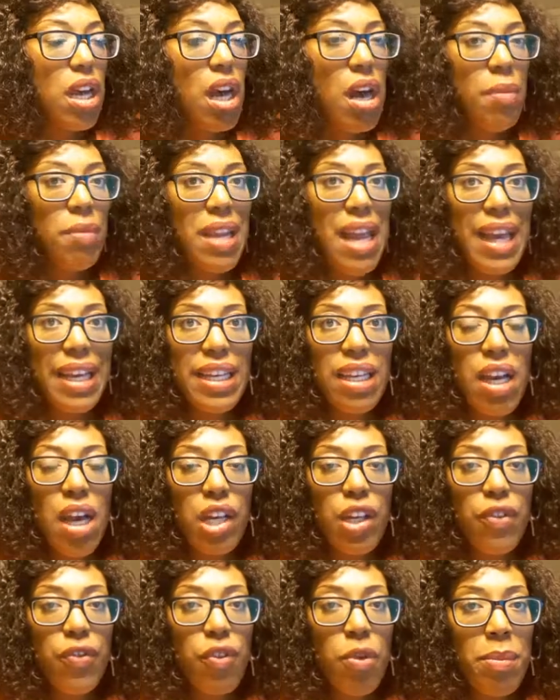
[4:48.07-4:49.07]
I'm lacking
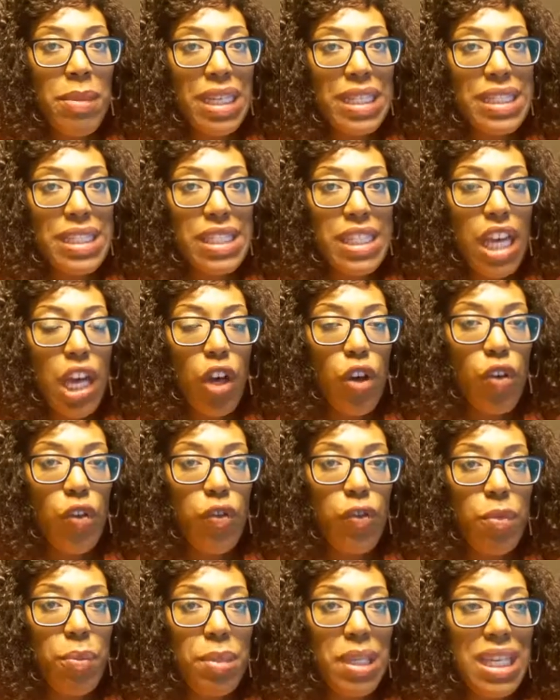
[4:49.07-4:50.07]
honor for myself,
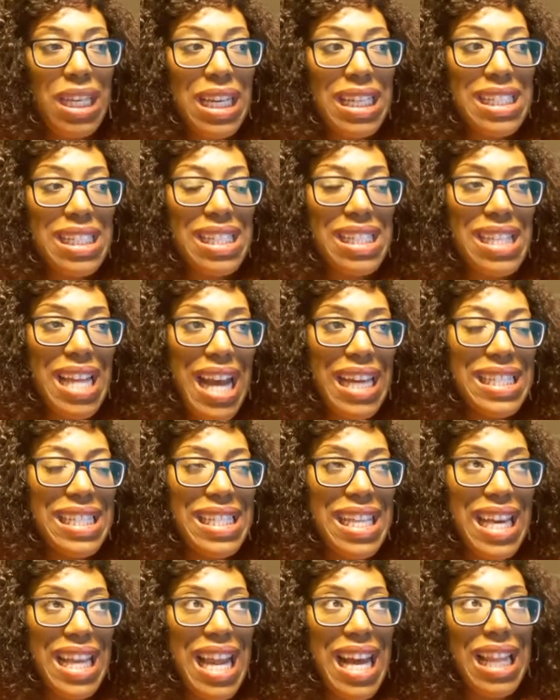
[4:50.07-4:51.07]
because it's not
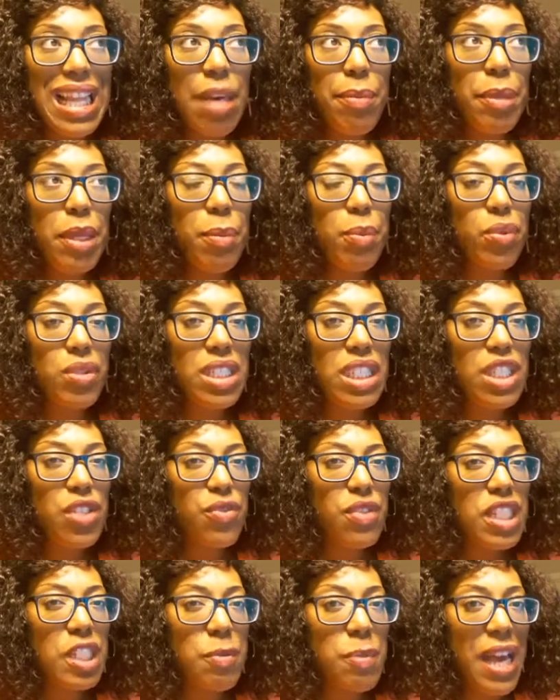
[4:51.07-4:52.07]
saying I let people
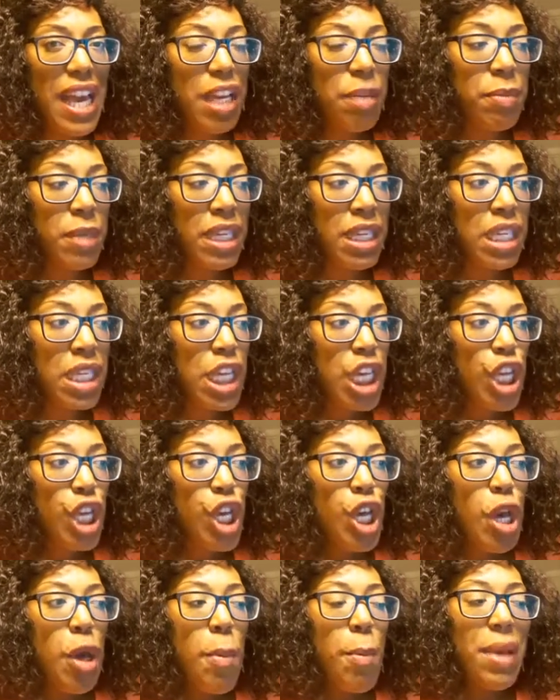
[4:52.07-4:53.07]
disrespect me,
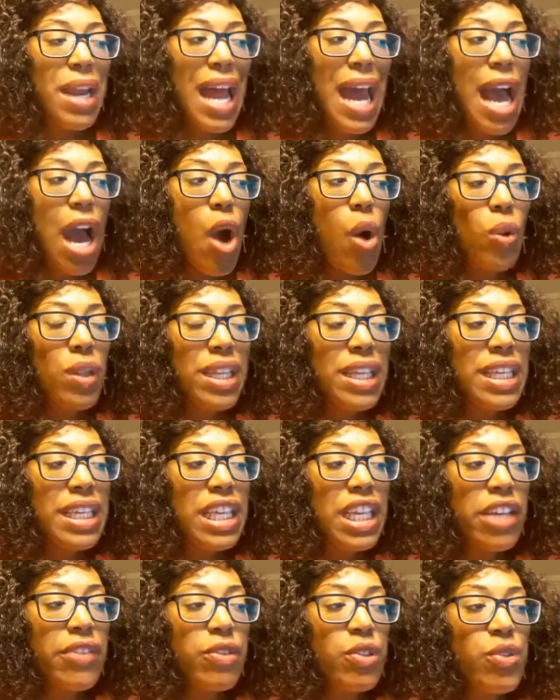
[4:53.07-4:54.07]
but I only
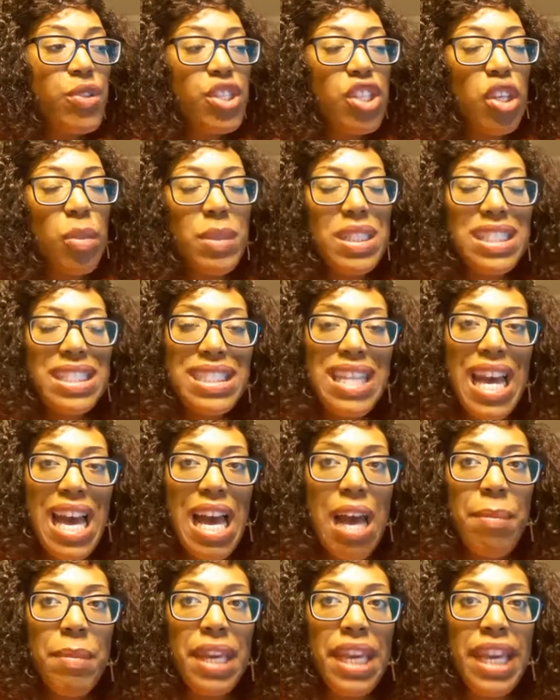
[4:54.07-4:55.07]
give you so much
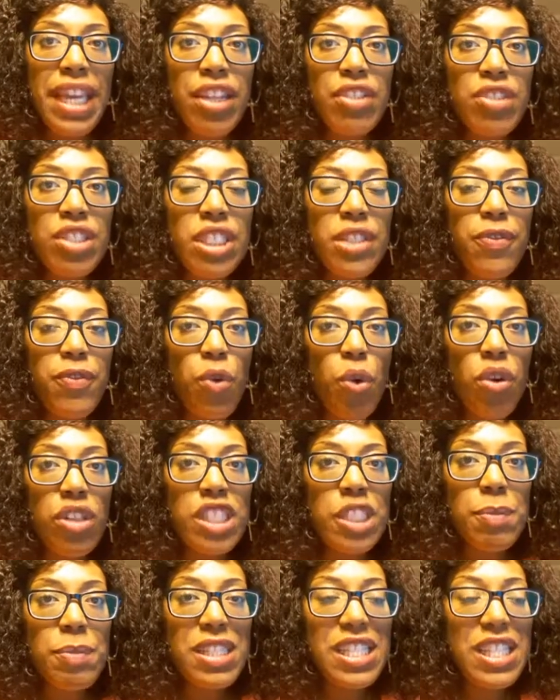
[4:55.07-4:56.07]
time and energy for a
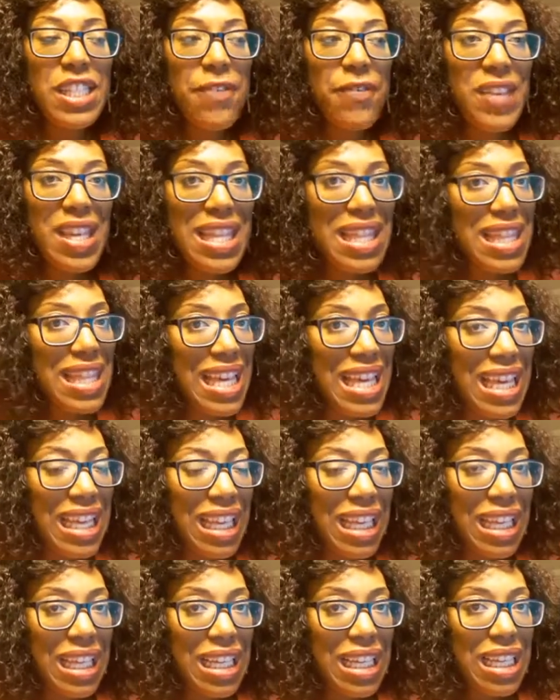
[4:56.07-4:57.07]
specific
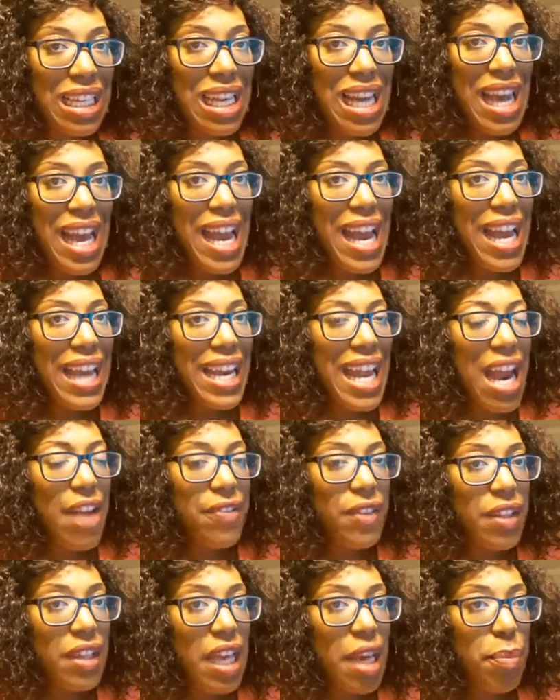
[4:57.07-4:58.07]
thing. And
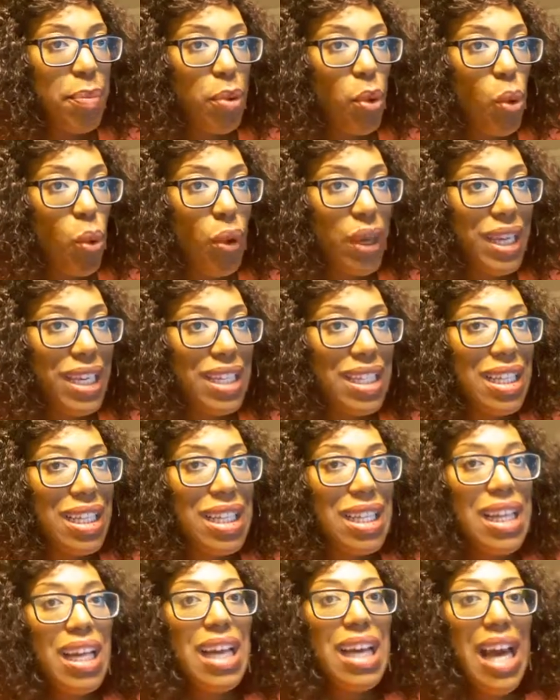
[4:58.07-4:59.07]
after that point,
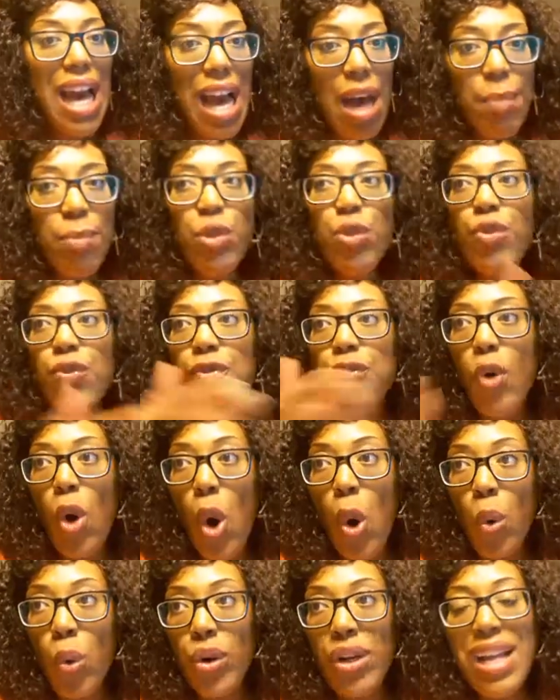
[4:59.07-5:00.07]
I move
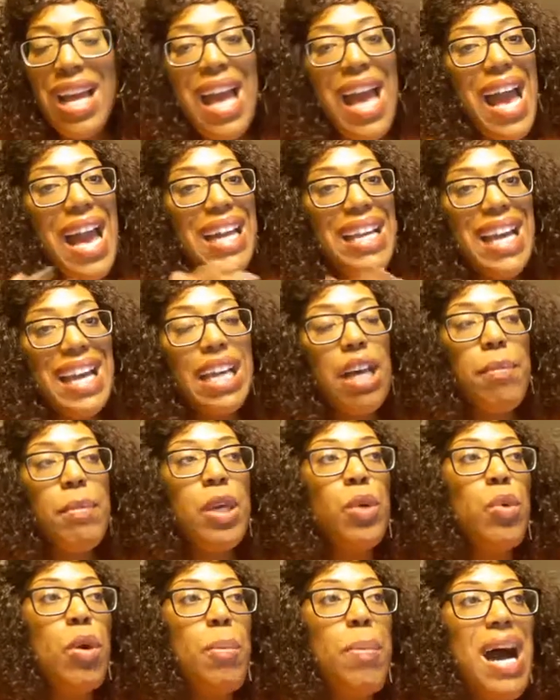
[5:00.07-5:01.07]
forward. And that could
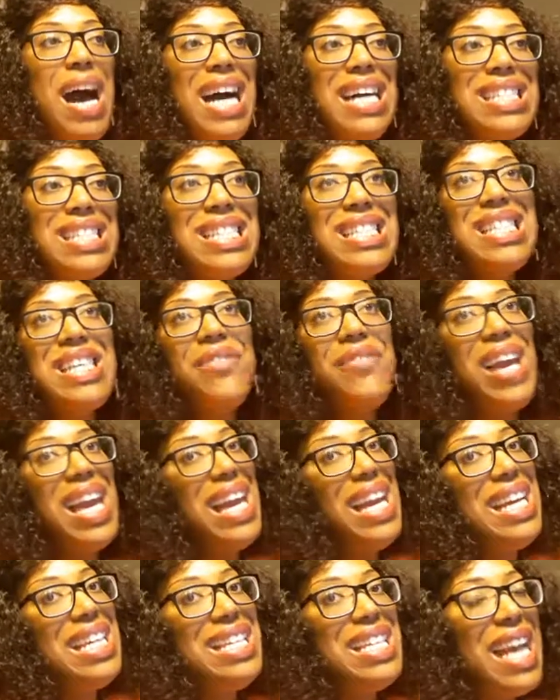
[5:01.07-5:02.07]
be with positive
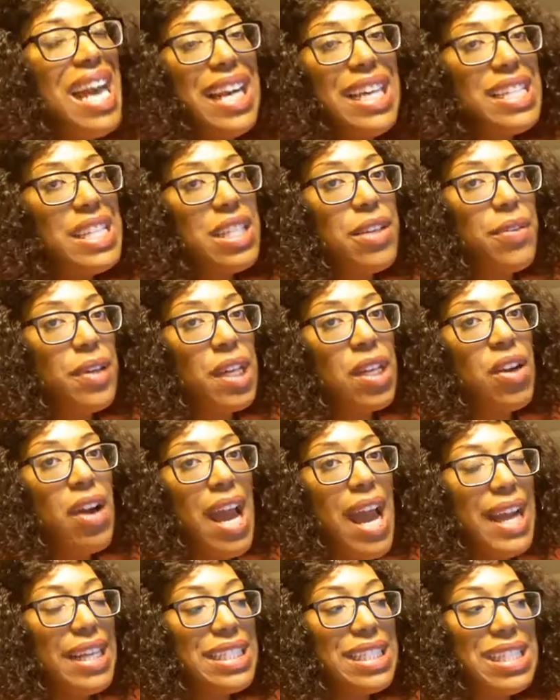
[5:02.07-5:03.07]
and negative
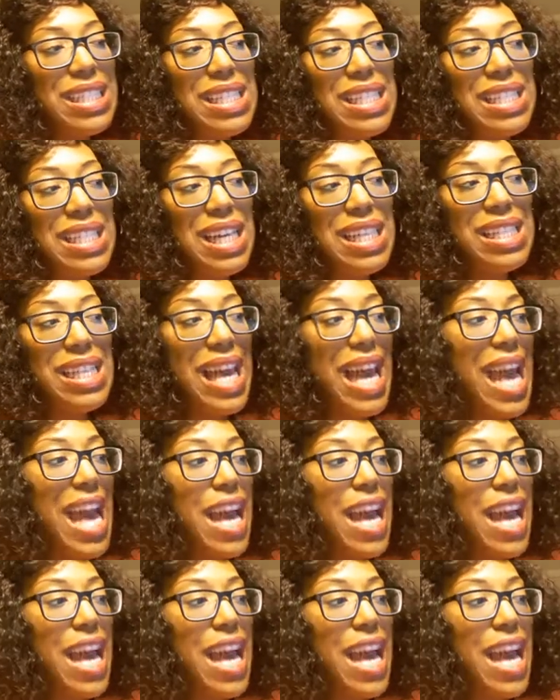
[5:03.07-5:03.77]
interactions. It doesn't